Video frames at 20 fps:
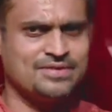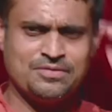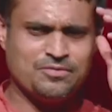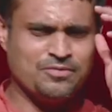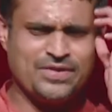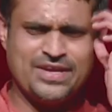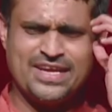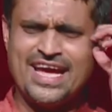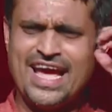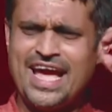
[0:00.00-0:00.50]

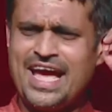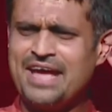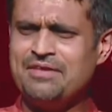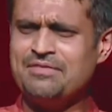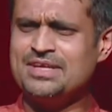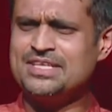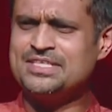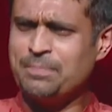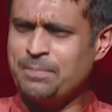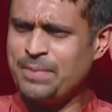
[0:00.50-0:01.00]

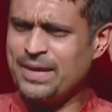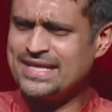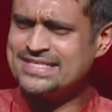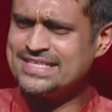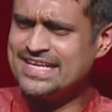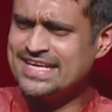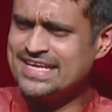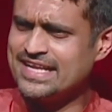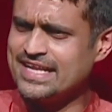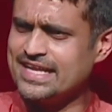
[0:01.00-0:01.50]
It's a
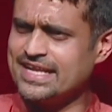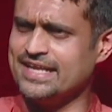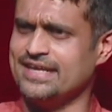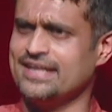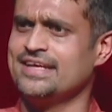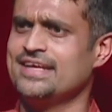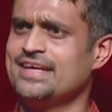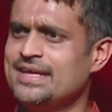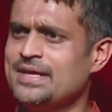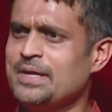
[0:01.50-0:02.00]
basic
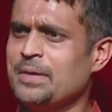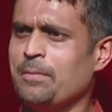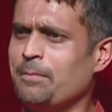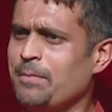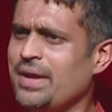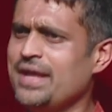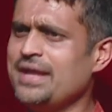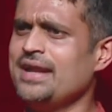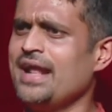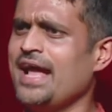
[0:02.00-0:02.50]
need.
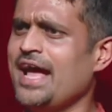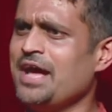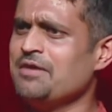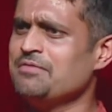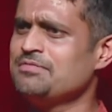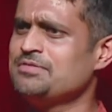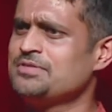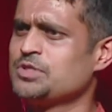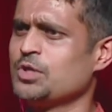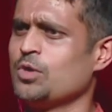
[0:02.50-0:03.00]
Men
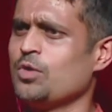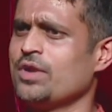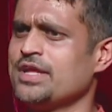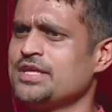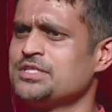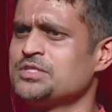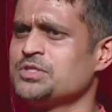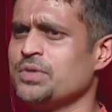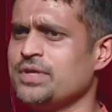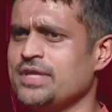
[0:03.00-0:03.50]
have
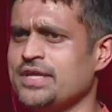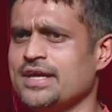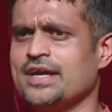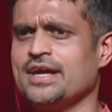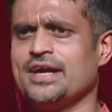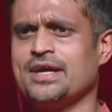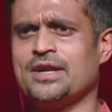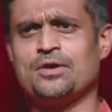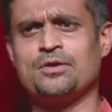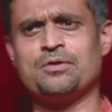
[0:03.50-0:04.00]
stories to
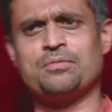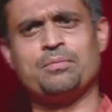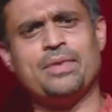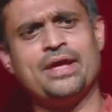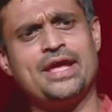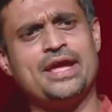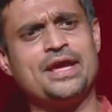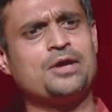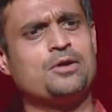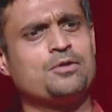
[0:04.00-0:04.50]
hear or
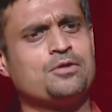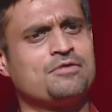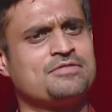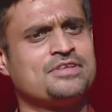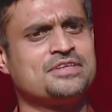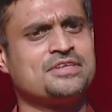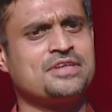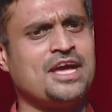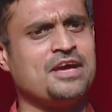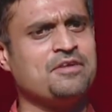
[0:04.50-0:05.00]
make out of
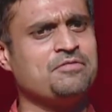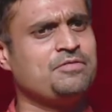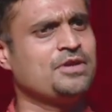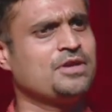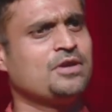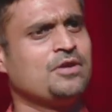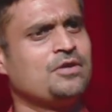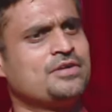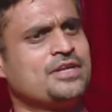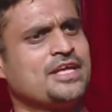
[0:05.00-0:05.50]
the
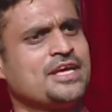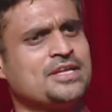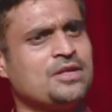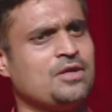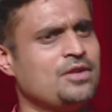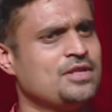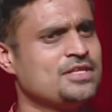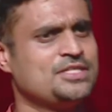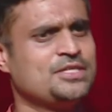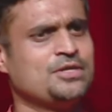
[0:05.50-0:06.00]
traffic or
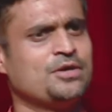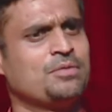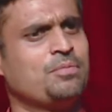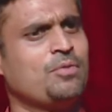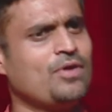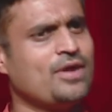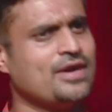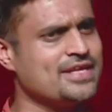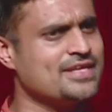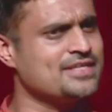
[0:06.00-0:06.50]
technology or
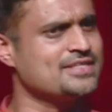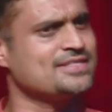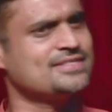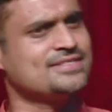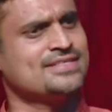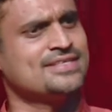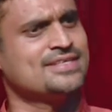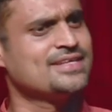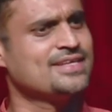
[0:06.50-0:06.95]
politics.